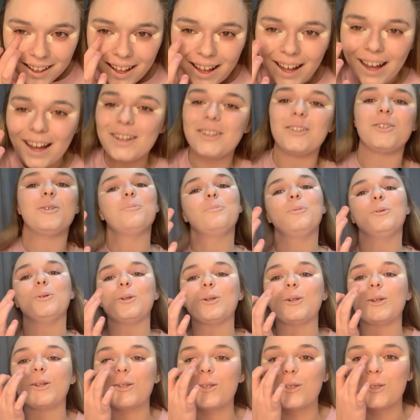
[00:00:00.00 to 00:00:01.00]
I do
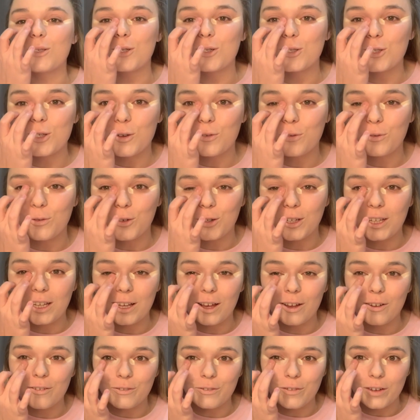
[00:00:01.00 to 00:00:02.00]
pull such
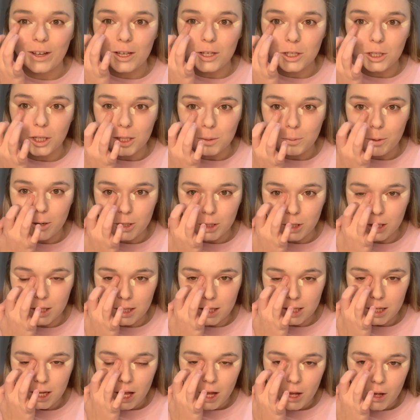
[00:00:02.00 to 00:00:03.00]
funny facial
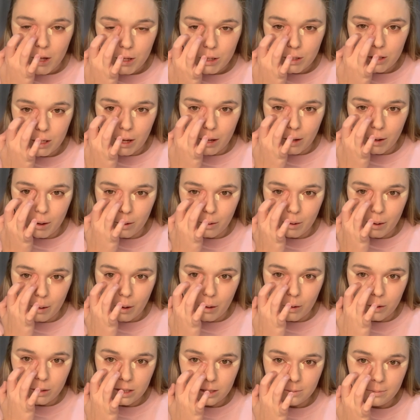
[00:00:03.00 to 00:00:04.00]
expressions. So
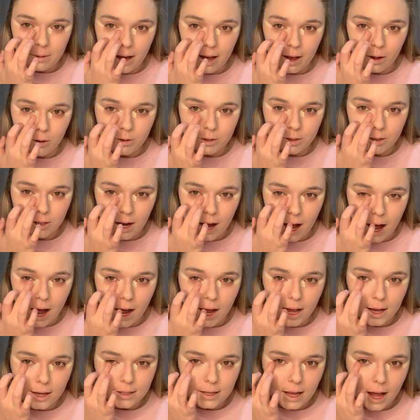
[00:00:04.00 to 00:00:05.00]
under my under
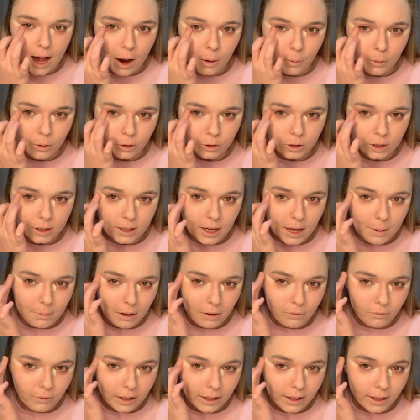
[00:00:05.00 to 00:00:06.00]
eyes, I will just take
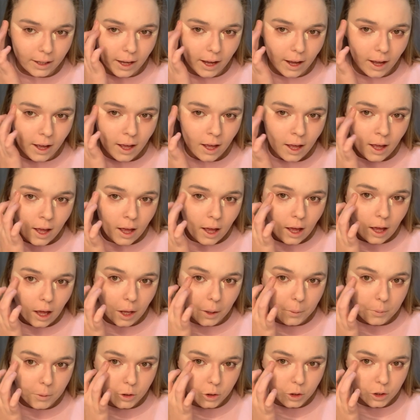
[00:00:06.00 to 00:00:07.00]
my finger
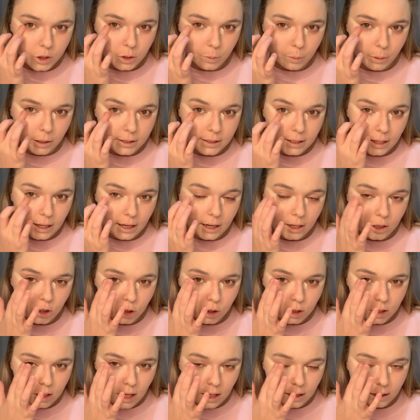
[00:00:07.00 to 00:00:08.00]
and just to blend it in
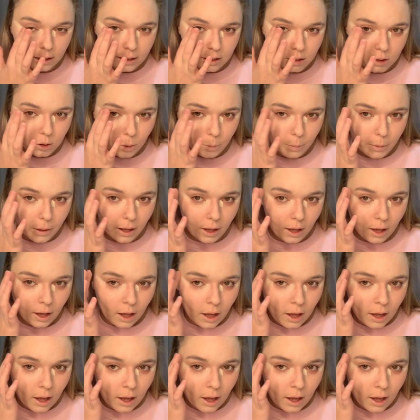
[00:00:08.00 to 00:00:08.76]
just a little bit.